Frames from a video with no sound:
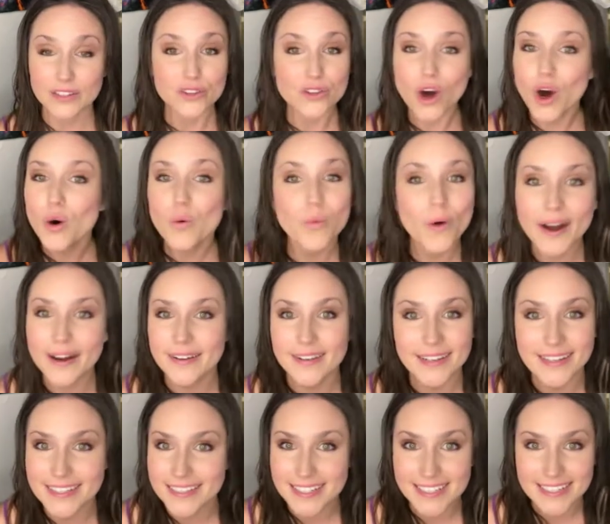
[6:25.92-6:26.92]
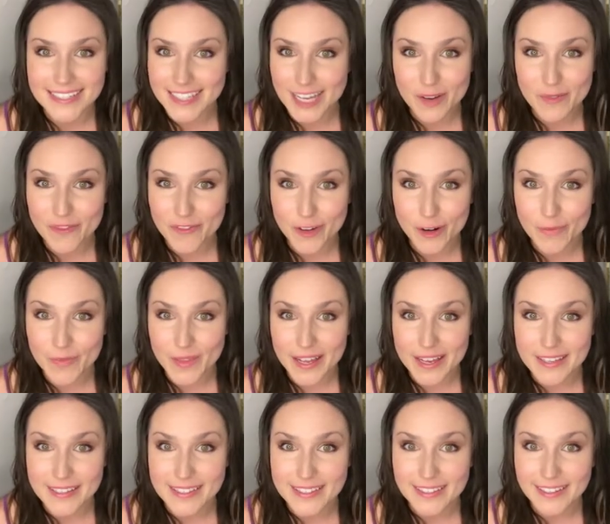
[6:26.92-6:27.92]
No one is exempt from
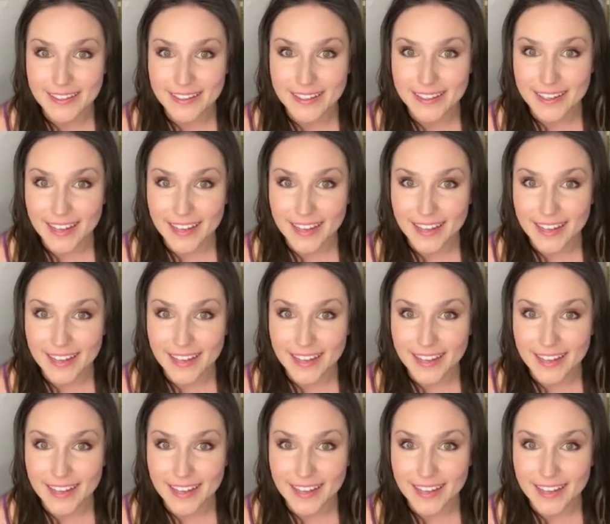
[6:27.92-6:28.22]
this.